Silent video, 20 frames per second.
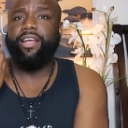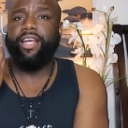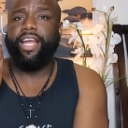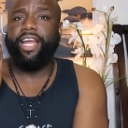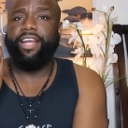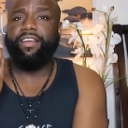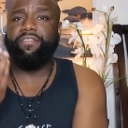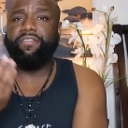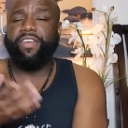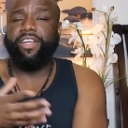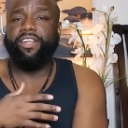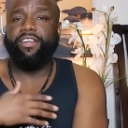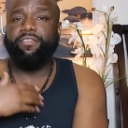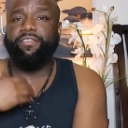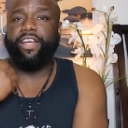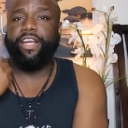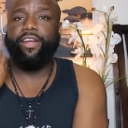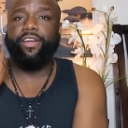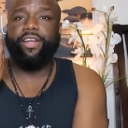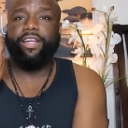and feeling
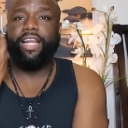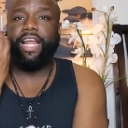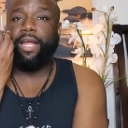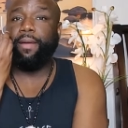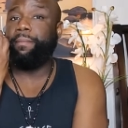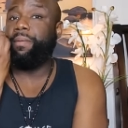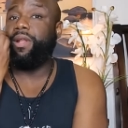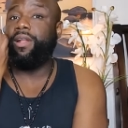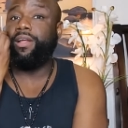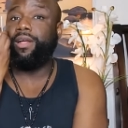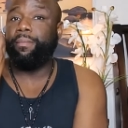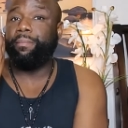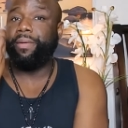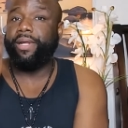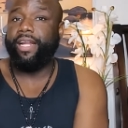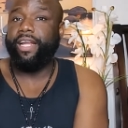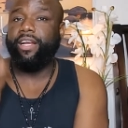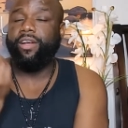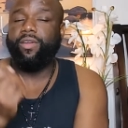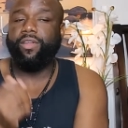very like plump
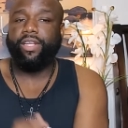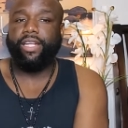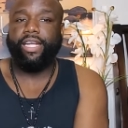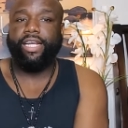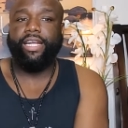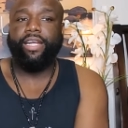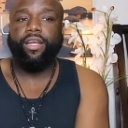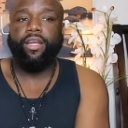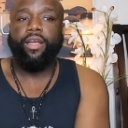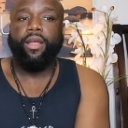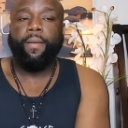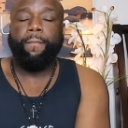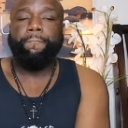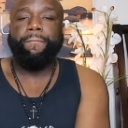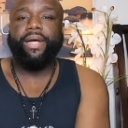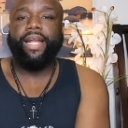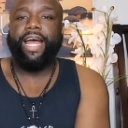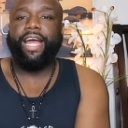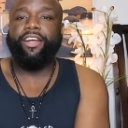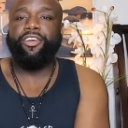and healthy.
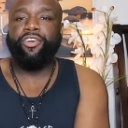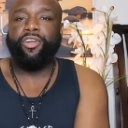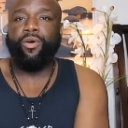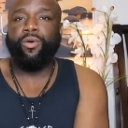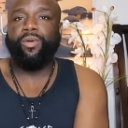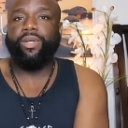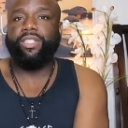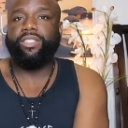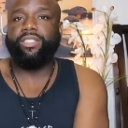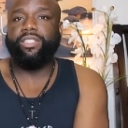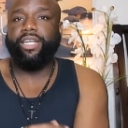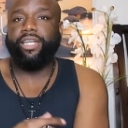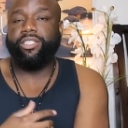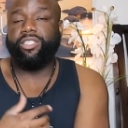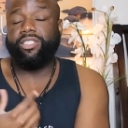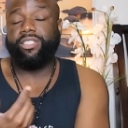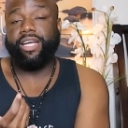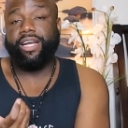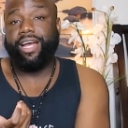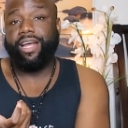But I noticed that
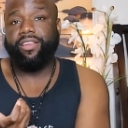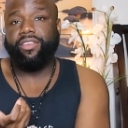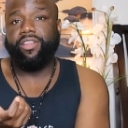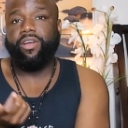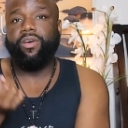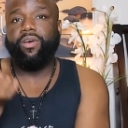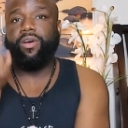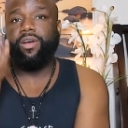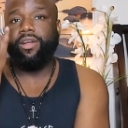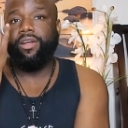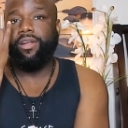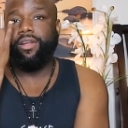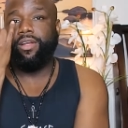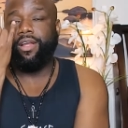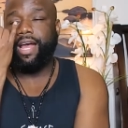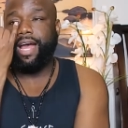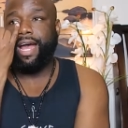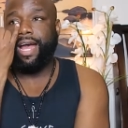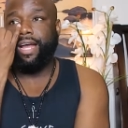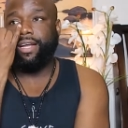just like I thought,
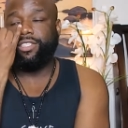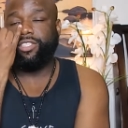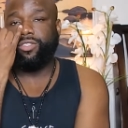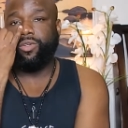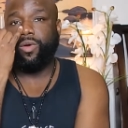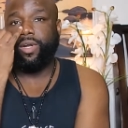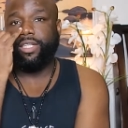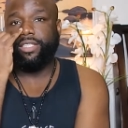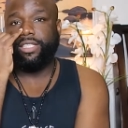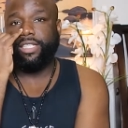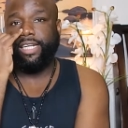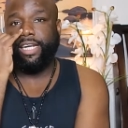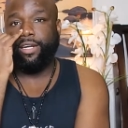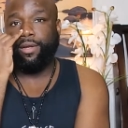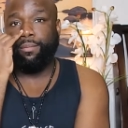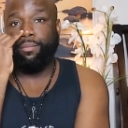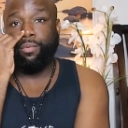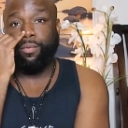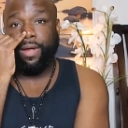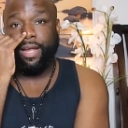I started to get
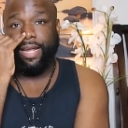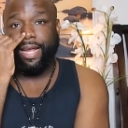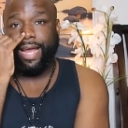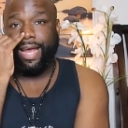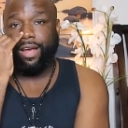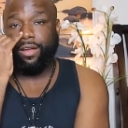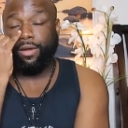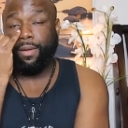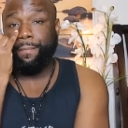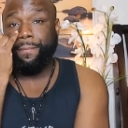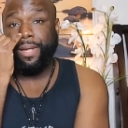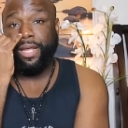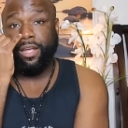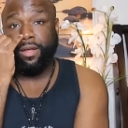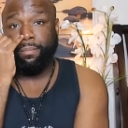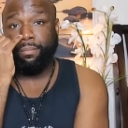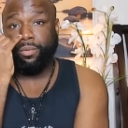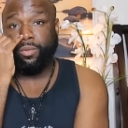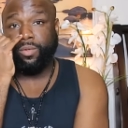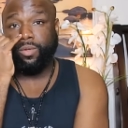a breakout, a
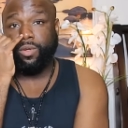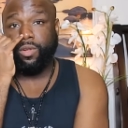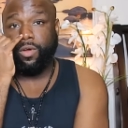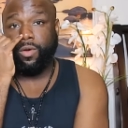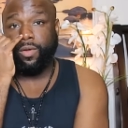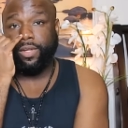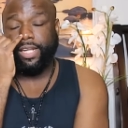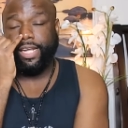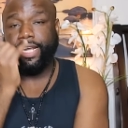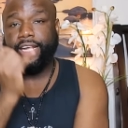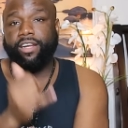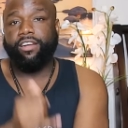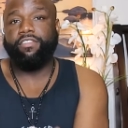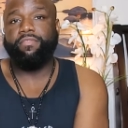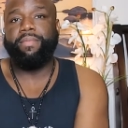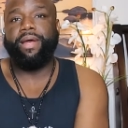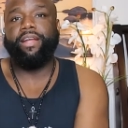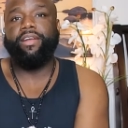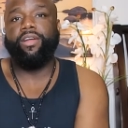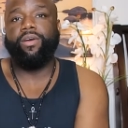pimple on the end of
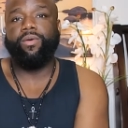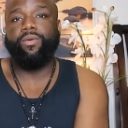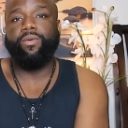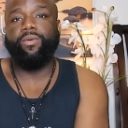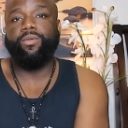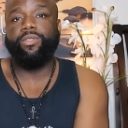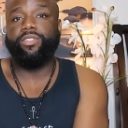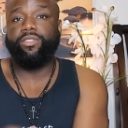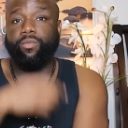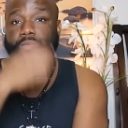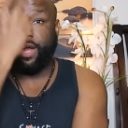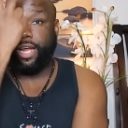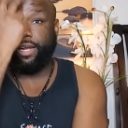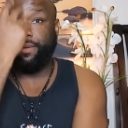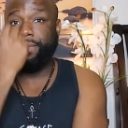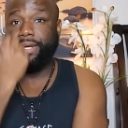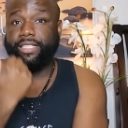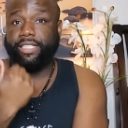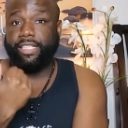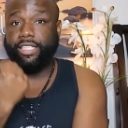my nose, right
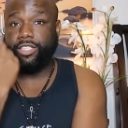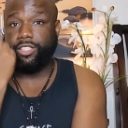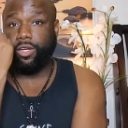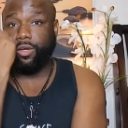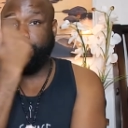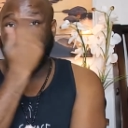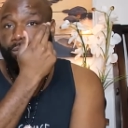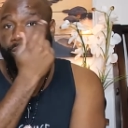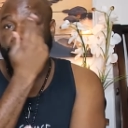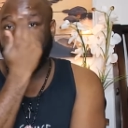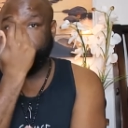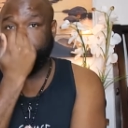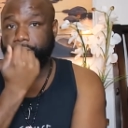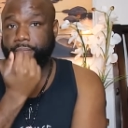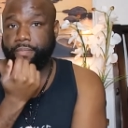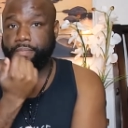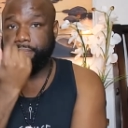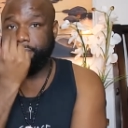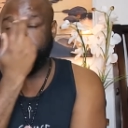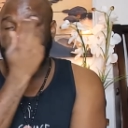in my T-zone.
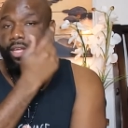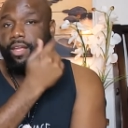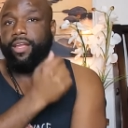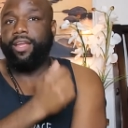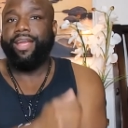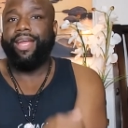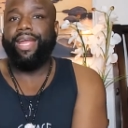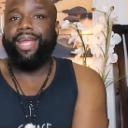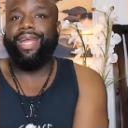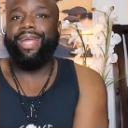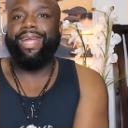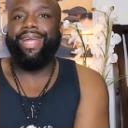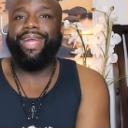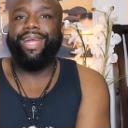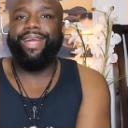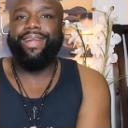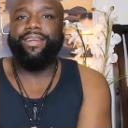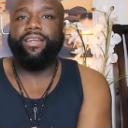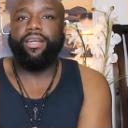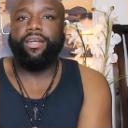
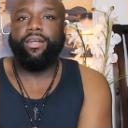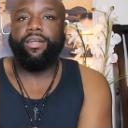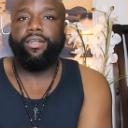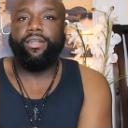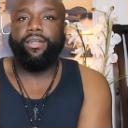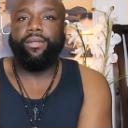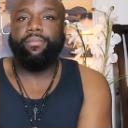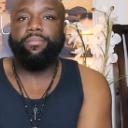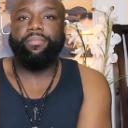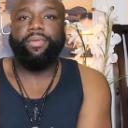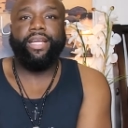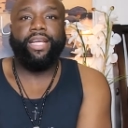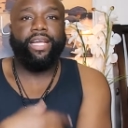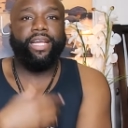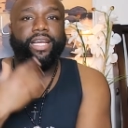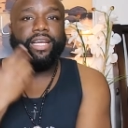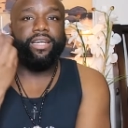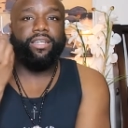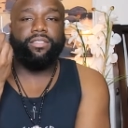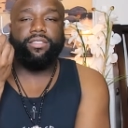And um,
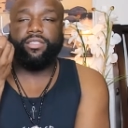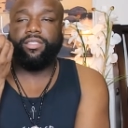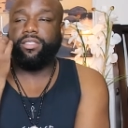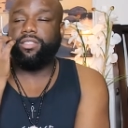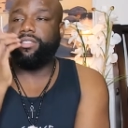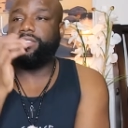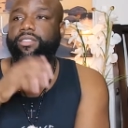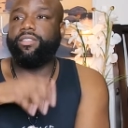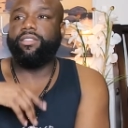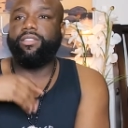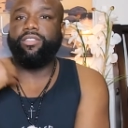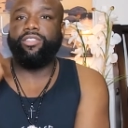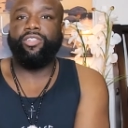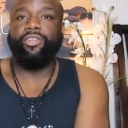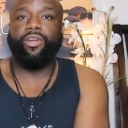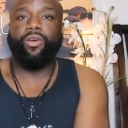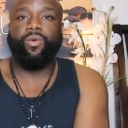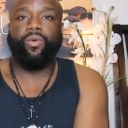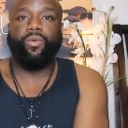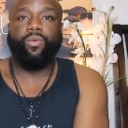it's, you
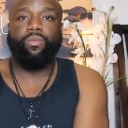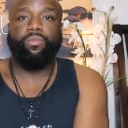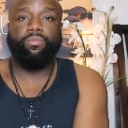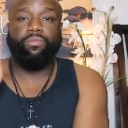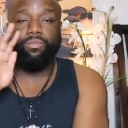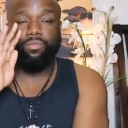know,